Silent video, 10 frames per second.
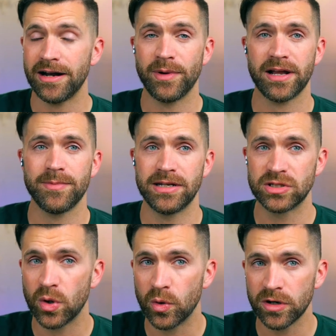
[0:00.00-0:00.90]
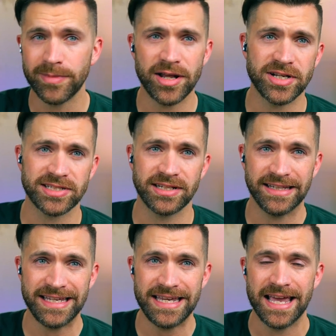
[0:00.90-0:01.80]
I recommend Torn by Justin
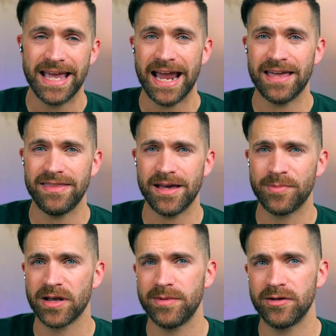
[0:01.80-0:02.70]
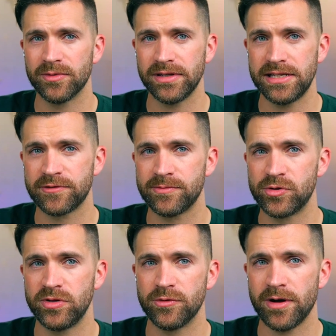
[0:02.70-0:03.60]
Lee and the upcoming release from
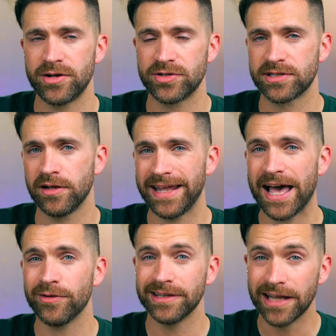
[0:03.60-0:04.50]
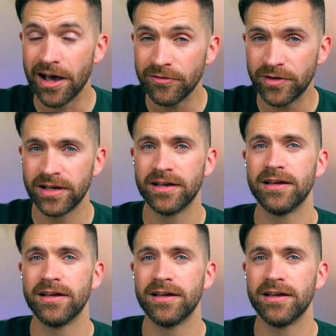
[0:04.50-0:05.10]
Julie Rogers called Out Love.